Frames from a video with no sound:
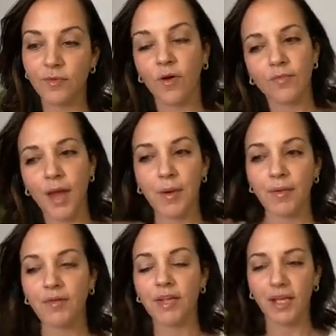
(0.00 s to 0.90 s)
well, not my
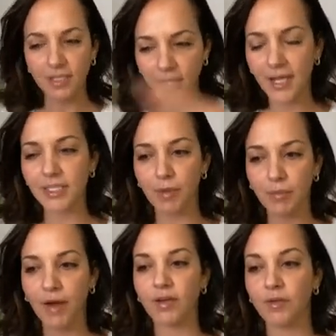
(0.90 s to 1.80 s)
private clients in
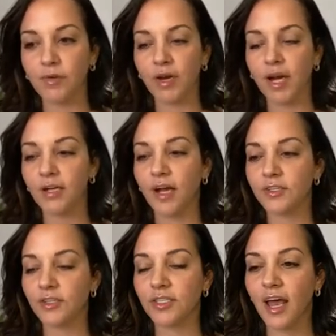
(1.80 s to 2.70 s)
my private community,
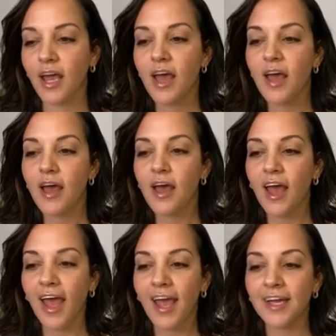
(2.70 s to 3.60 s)
I should say.
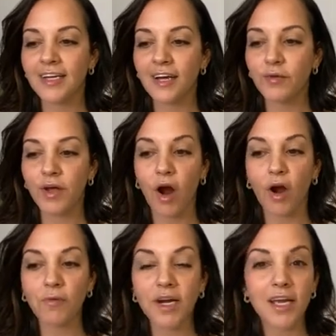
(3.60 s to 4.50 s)
And we
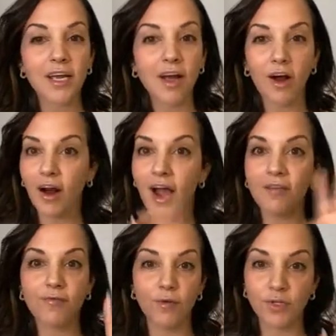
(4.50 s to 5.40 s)
already
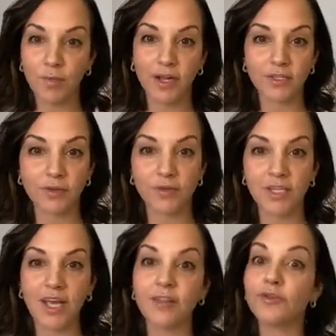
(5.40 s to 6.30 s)
have 4 spots of those
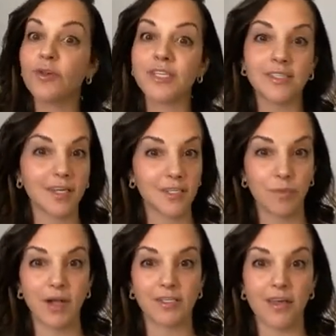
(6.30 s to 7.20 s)
taken. There's only 6
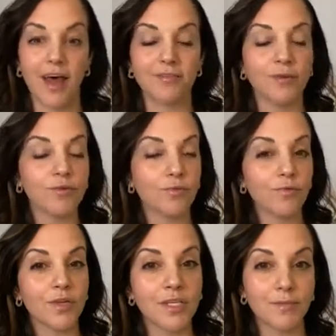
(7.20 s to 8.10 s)
spots left. So it's a
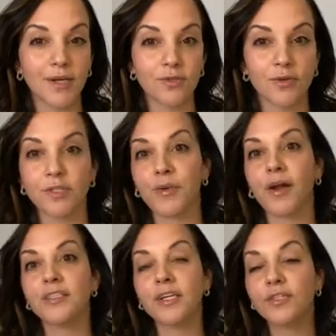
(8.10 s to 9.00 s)
really special
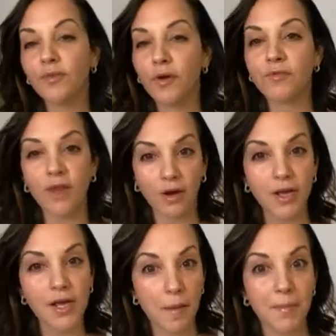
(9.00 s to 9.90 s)
experience. And it's for a
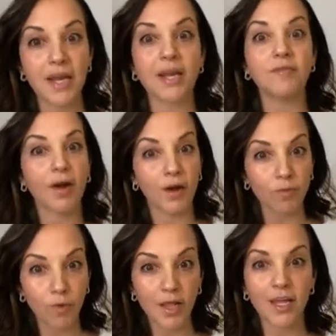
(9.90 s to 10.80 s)
very committed,
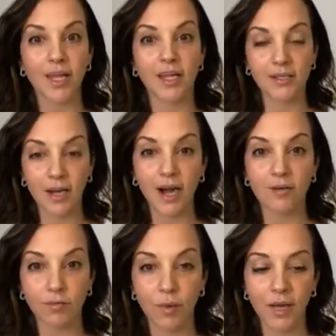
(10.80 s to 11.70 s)
very willing
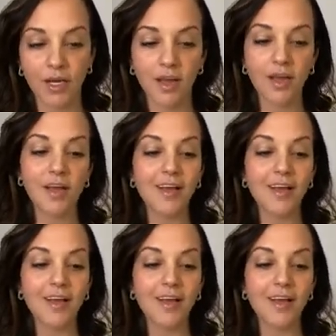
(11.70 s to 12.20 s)
kind of woman.